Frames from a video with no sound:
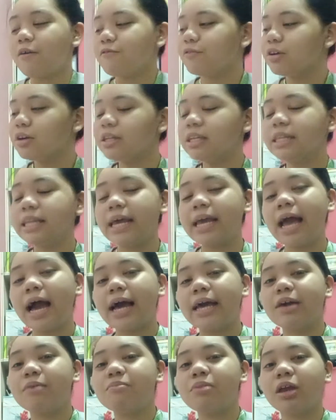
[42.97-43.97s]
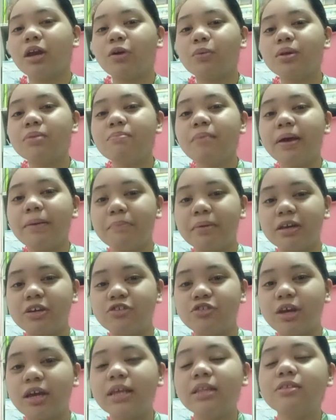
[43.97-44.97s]
for today I am here with my
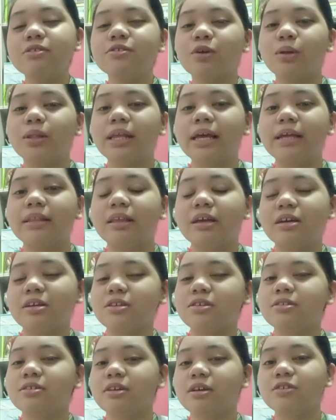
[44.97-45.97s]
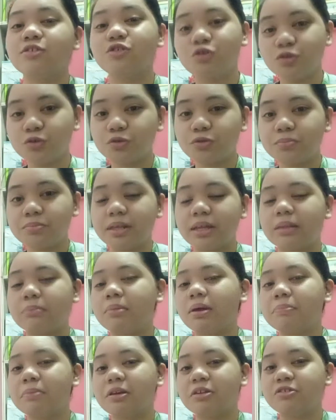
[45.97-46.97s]
patient, so let us assume that
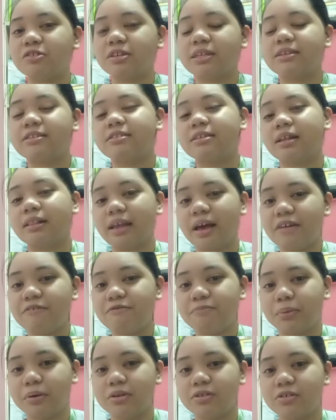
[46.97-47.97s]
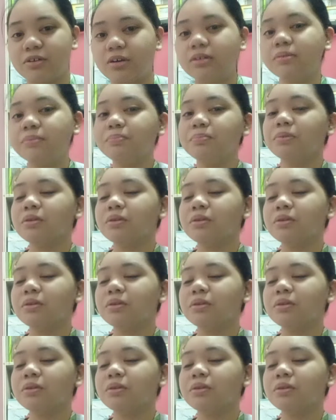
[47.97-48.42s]
my patient is a live person.